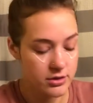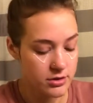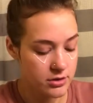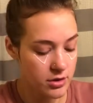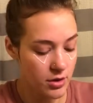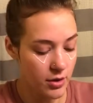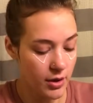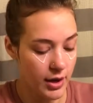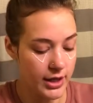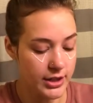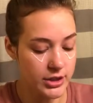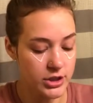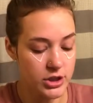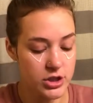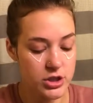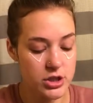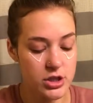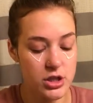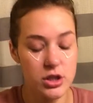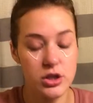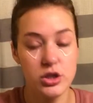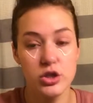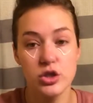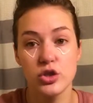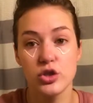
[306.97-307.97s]
So I just
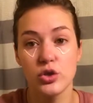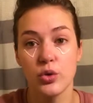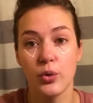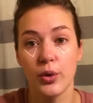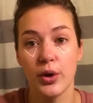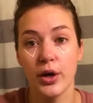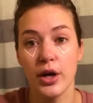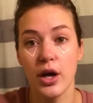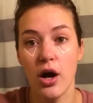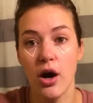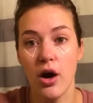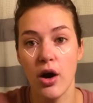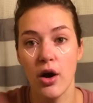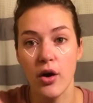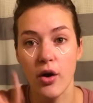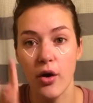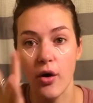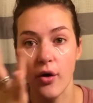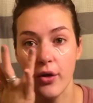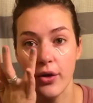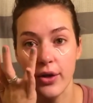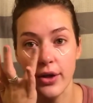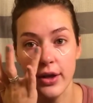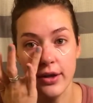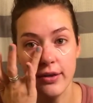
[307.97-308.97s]
squirt it on
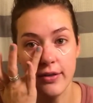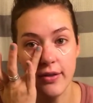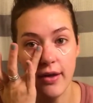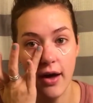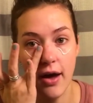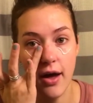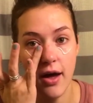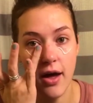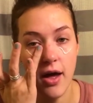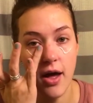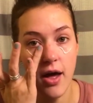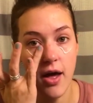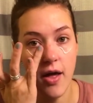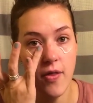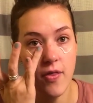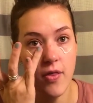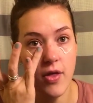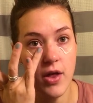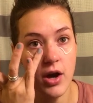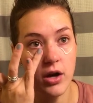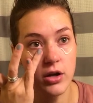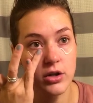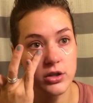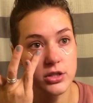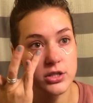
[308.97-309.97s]
all like that and
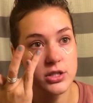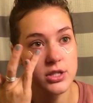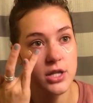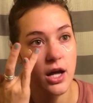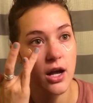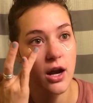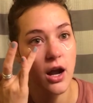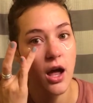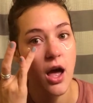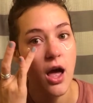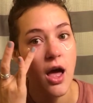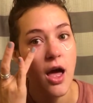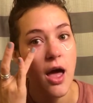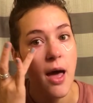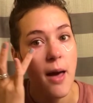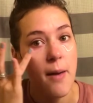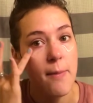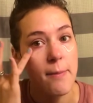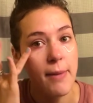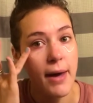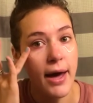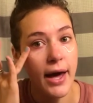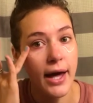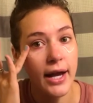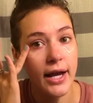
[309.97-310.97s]
then I'll just kind of
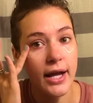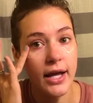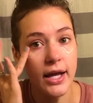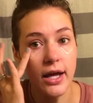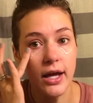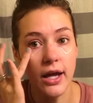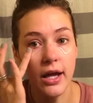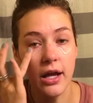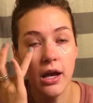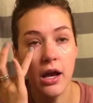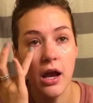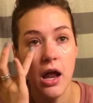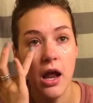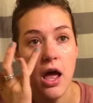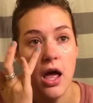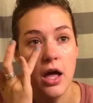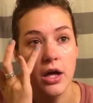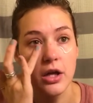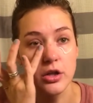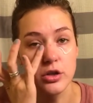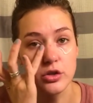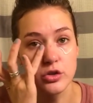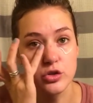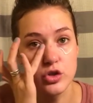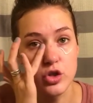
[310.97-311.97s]
pat it in.
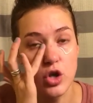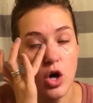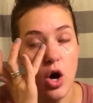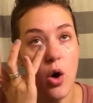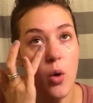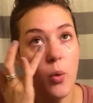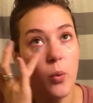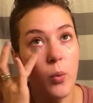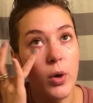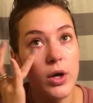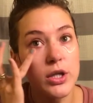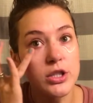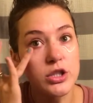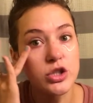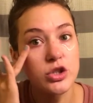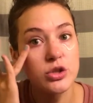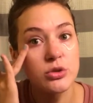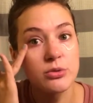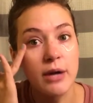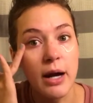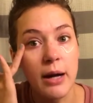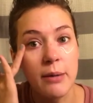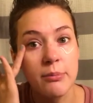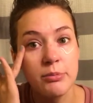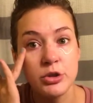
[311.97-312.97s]
You don't want to
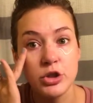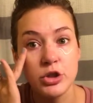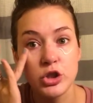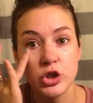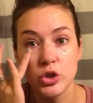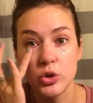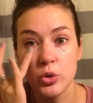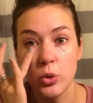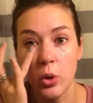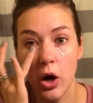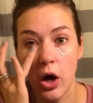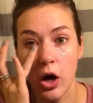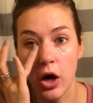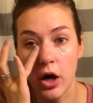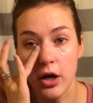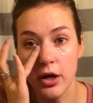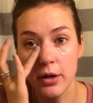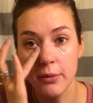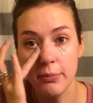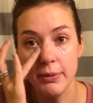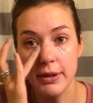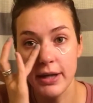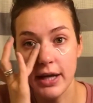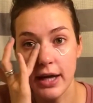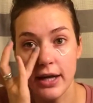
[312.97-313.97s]
rub too
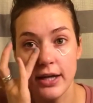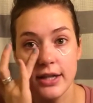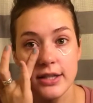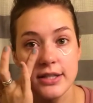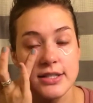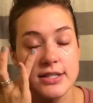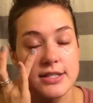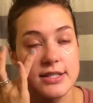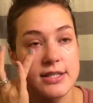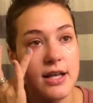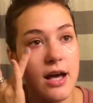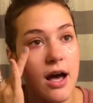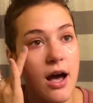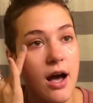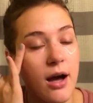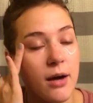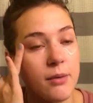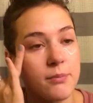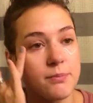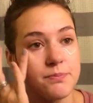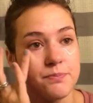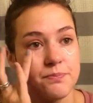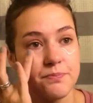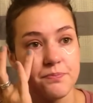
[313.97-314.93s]
hard because um,